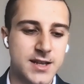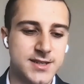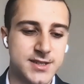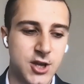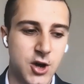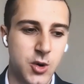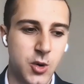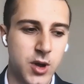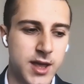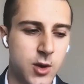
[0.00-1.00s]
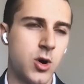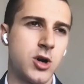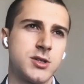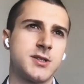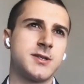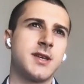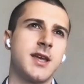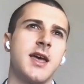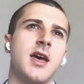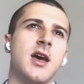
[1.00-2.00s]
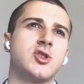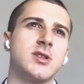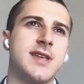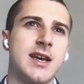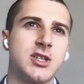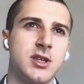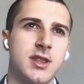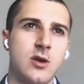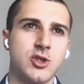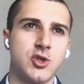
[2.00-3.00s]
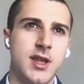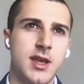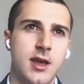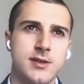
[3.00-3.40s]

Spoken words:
So it was a transaction that was really,